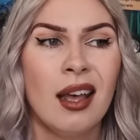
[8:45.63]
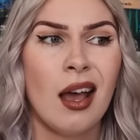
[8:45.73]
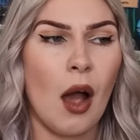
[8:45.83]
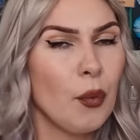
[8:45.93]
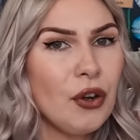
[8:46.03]

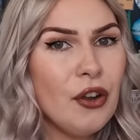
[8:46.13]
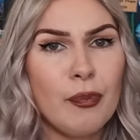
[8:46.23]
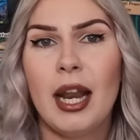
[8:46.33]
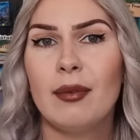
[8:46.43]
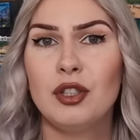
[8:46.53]
I wouldn't have
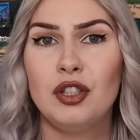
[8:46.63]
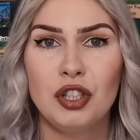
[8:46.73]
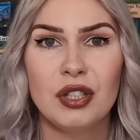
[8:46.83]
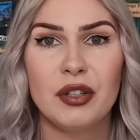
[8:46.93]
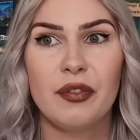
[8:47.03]
been able to
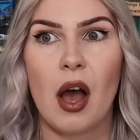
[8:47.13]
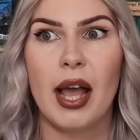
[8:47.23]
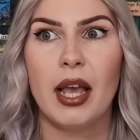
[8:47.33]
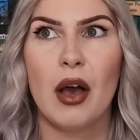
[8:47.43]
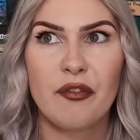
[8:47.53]
justify a